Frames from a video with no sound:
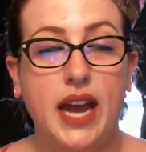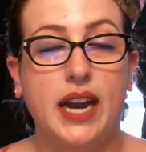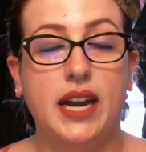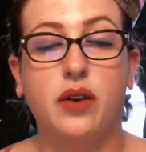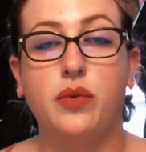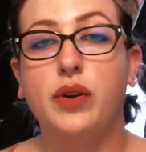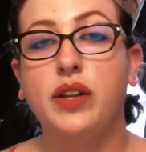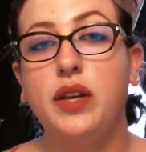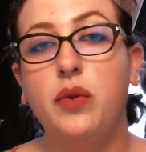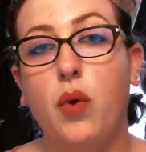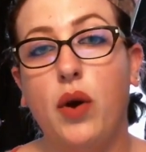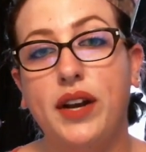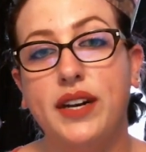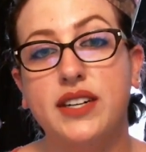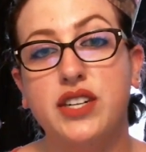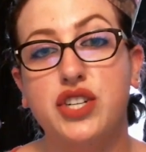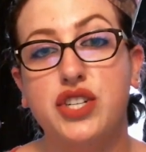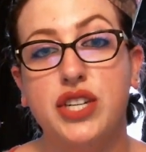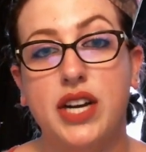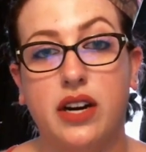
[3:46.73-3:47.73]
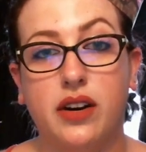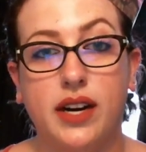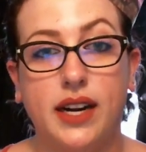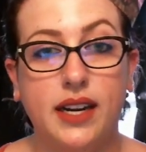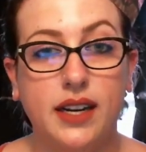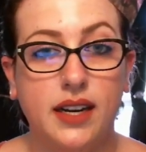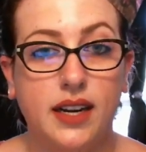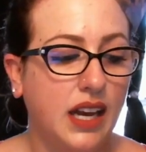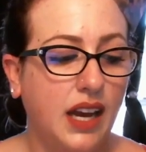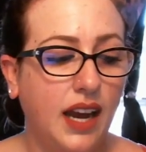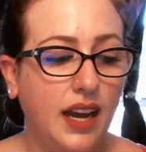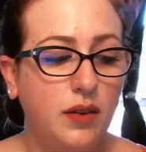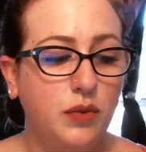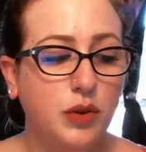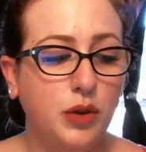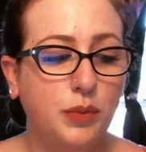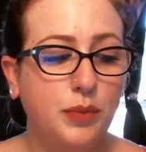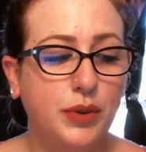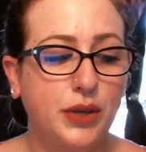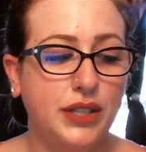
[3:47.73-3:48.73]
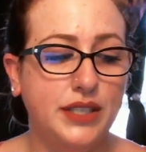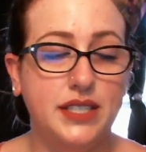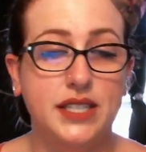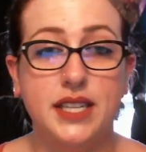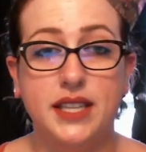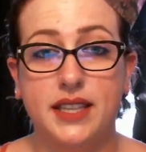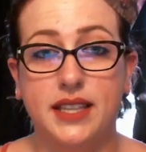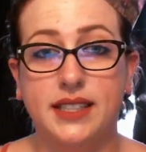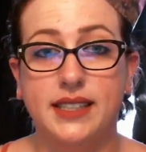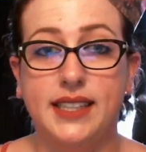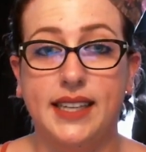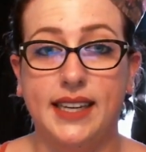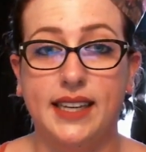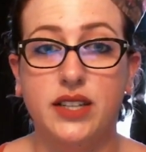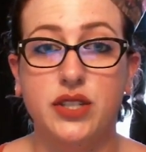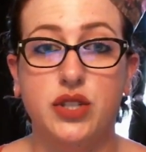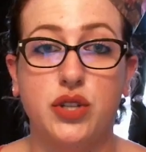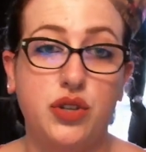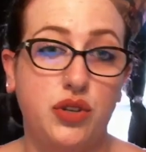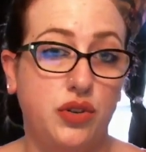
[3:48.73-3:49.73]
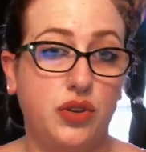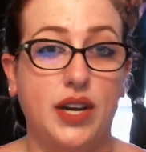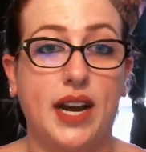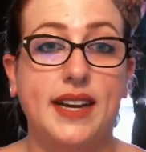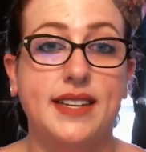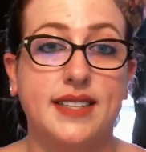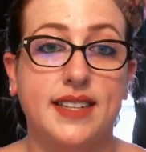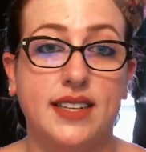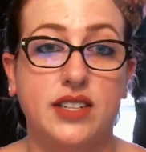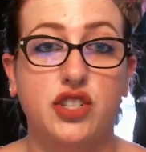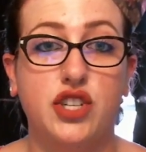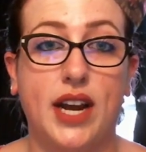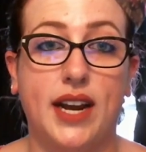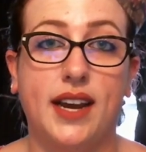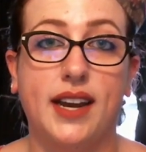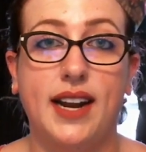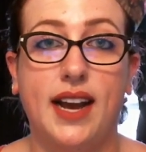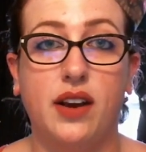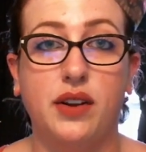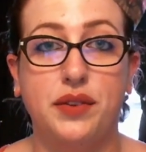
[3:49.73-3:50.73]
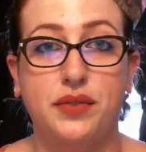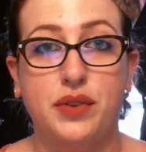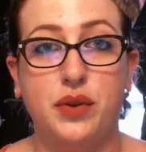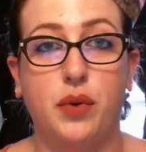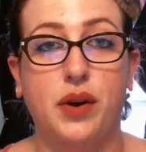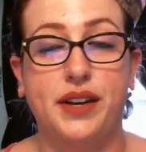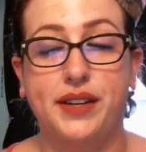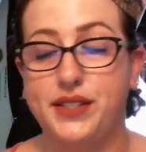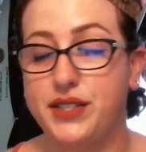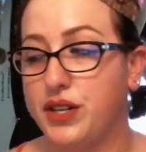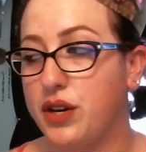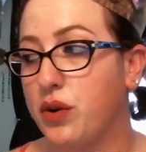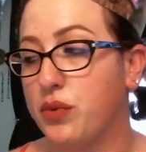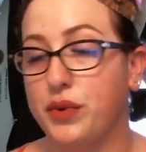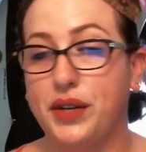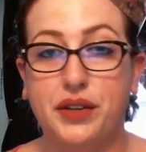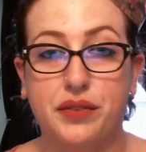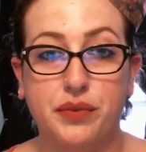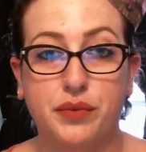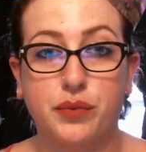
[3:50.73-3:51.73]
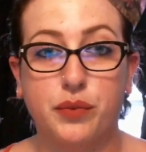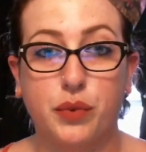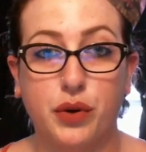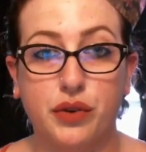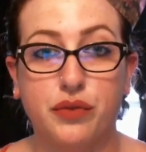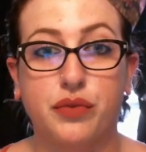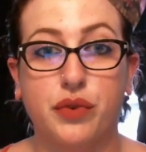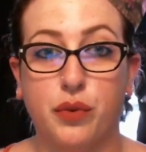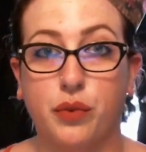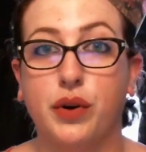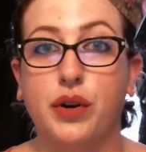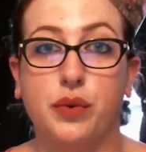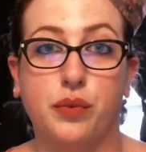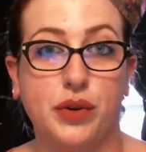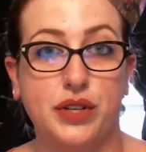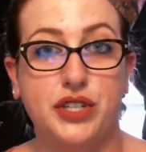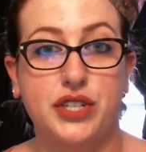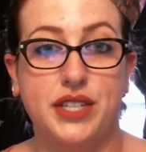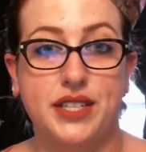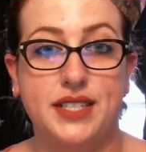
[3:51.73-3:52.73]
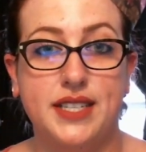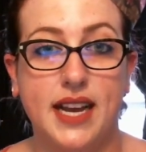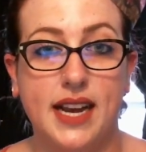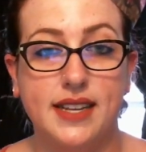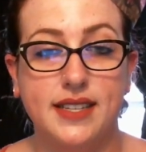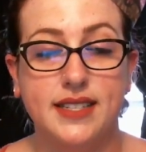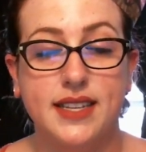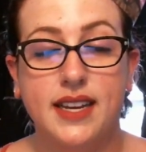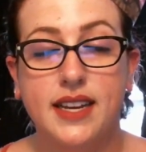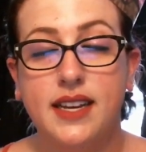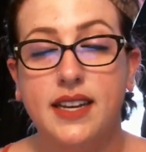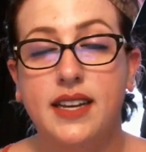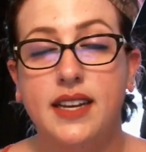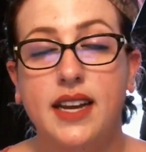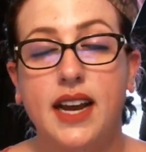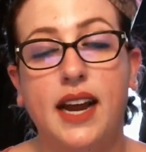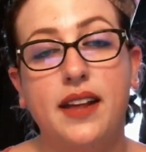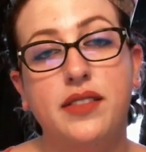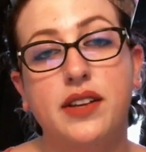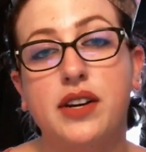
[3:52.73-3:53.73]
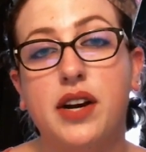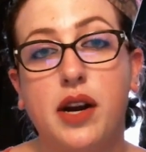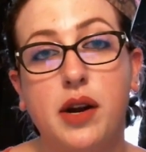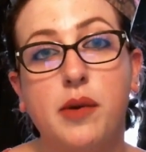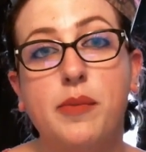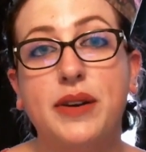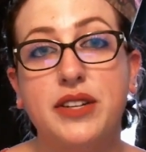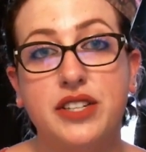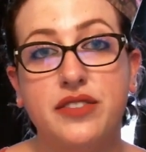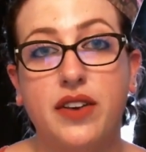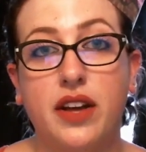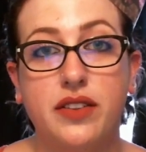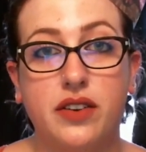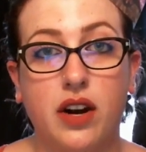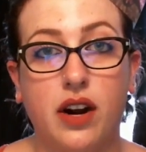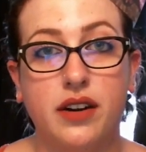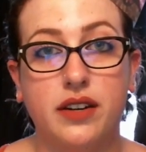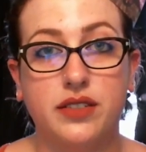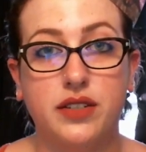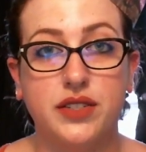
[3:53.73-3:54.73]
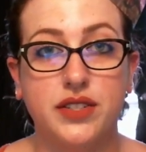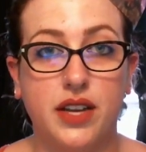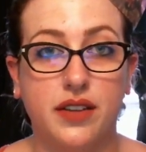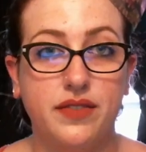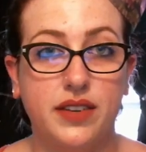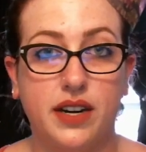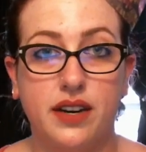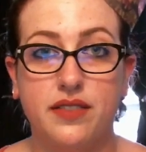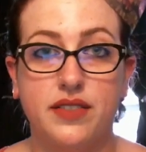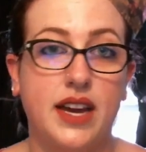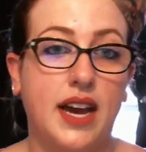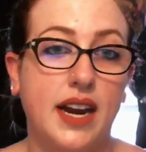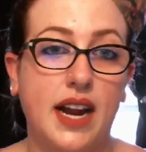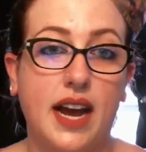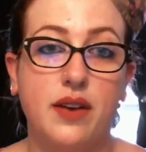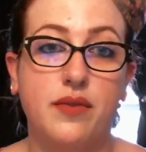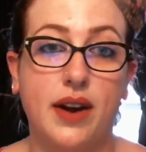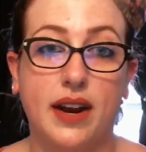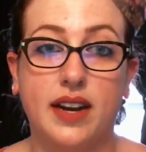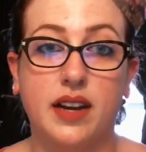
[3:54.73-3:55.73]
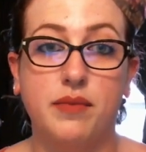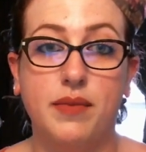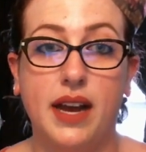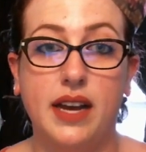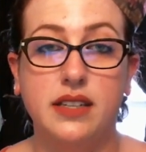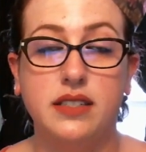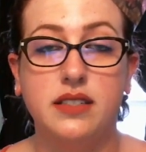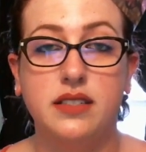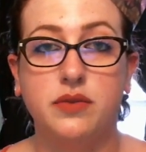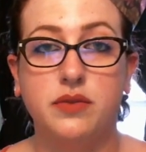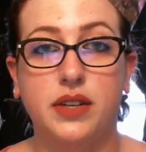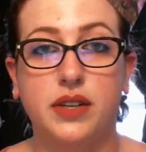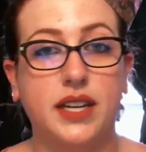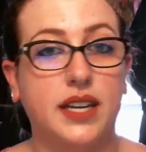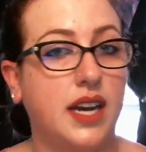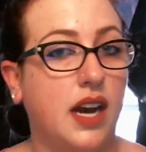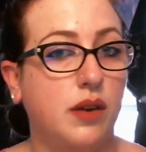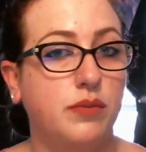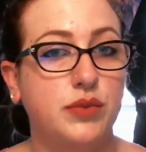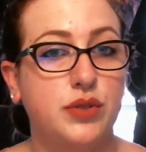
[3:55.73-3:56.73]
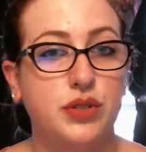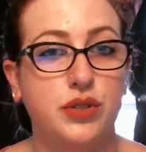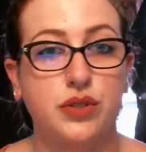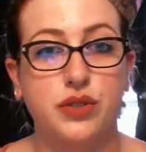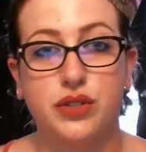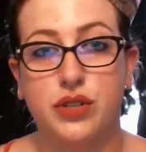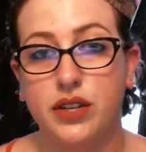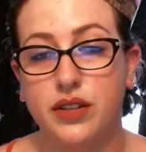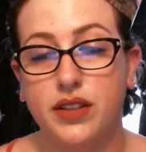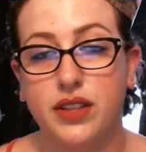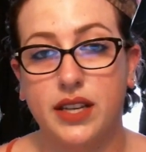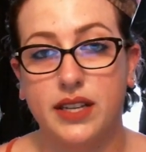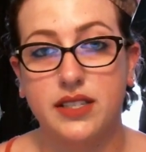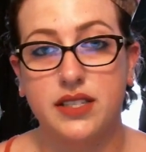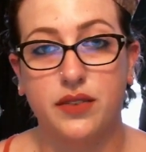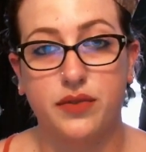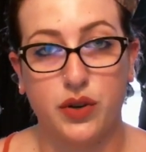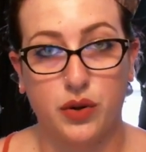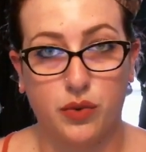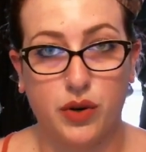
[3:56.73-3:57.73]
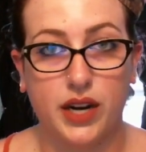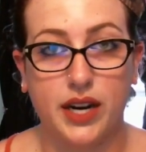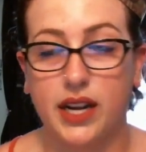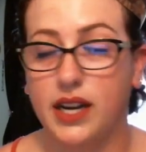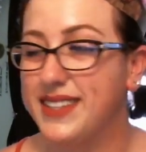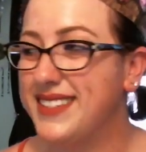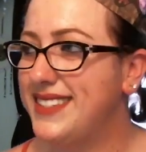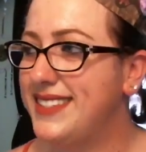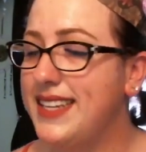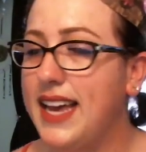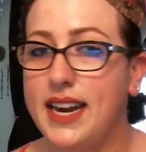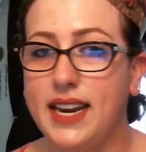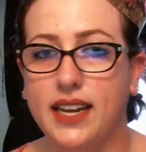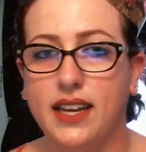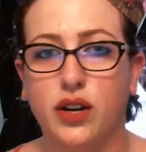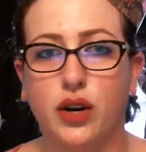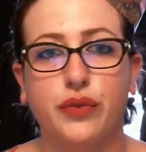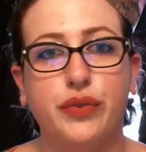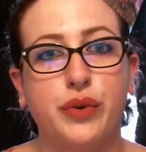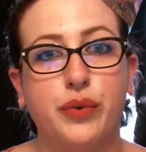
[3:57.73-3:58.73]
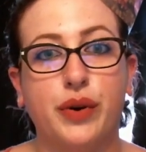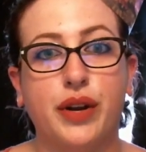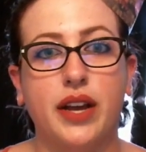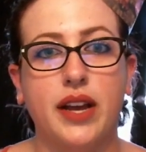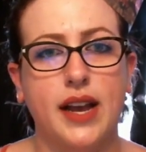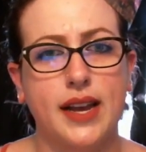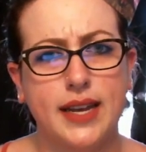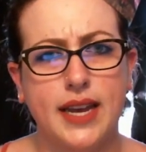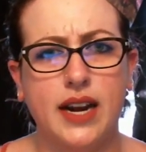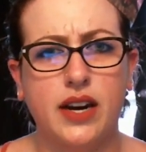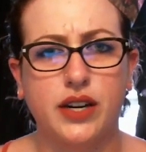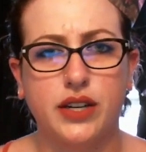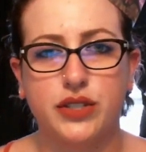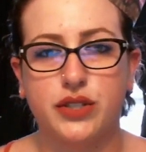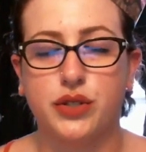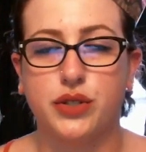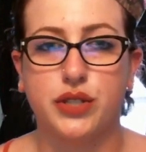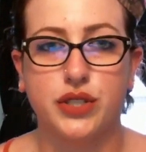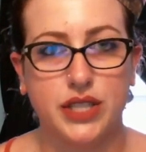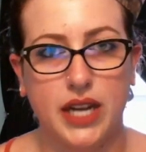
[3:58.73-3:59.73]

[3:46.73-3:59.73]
and I really wanted to share it. I will put the link so you guys can check it out if you wanted to go read word for word what she says. And there are a bunch of other articles on there that I recommend when it comes to certain things if you're working on setting or if you're working on character or